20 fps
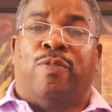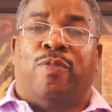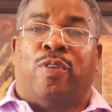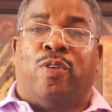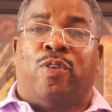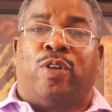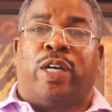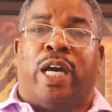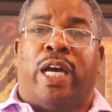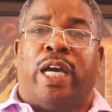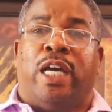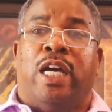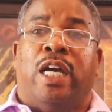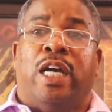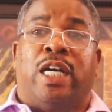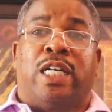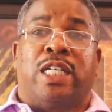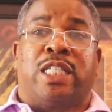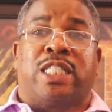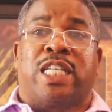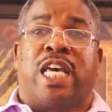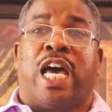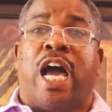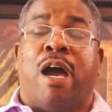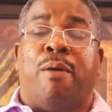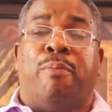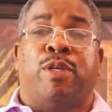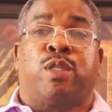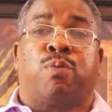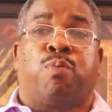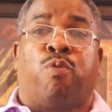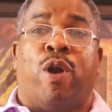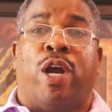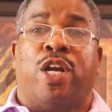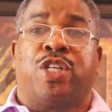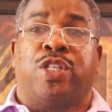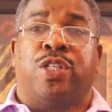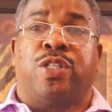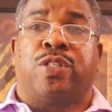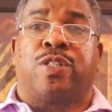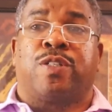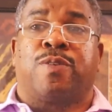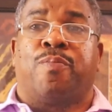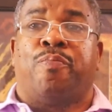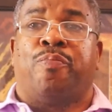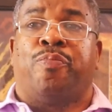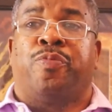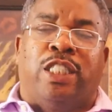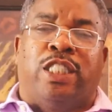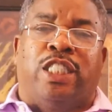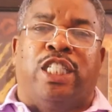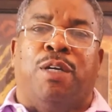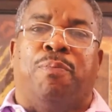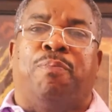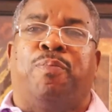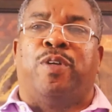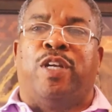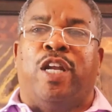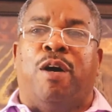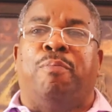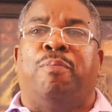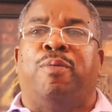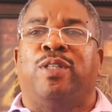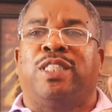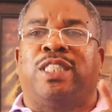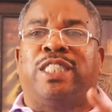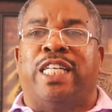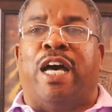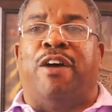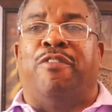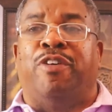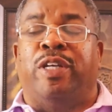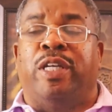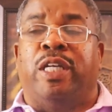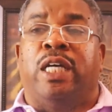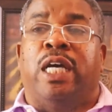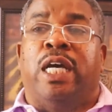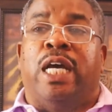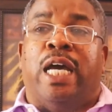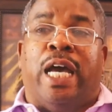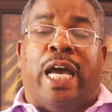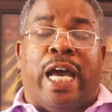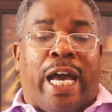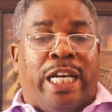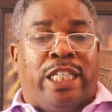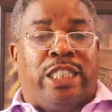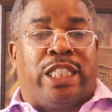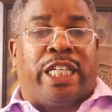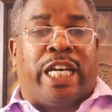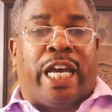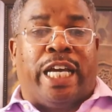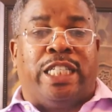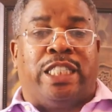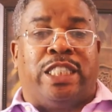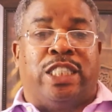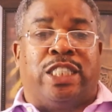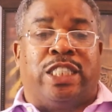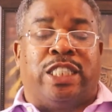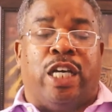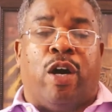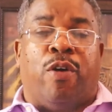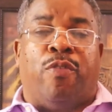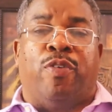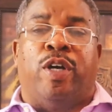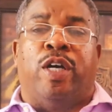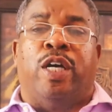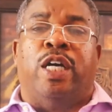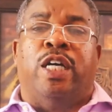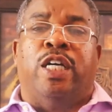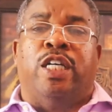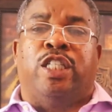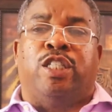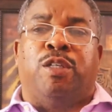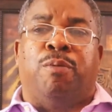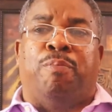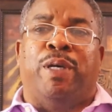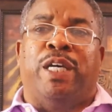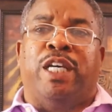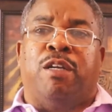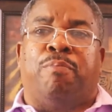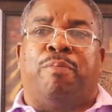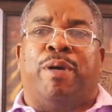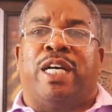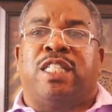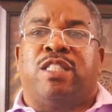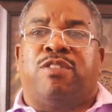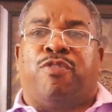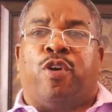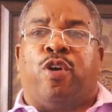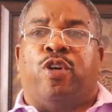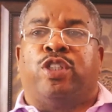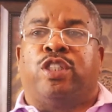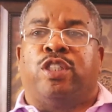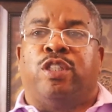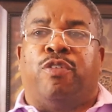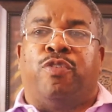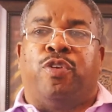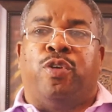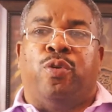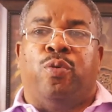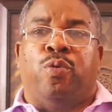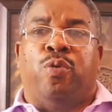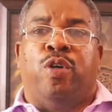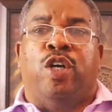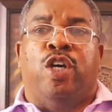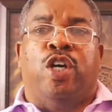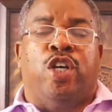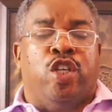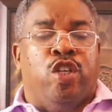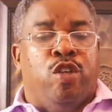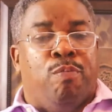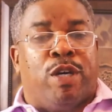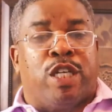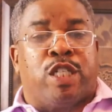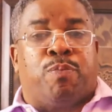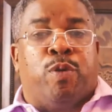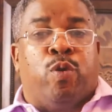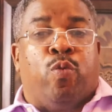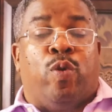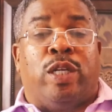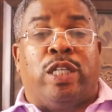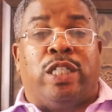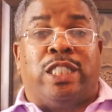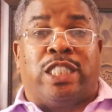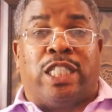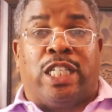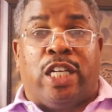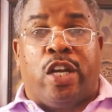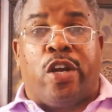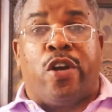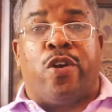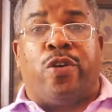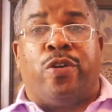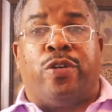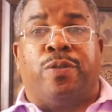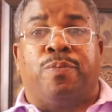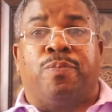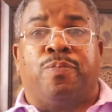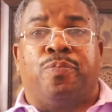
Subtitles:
okay? Because time is precious. Tip number 7, educate yourself. To be the best version of you, you must be willing to learn.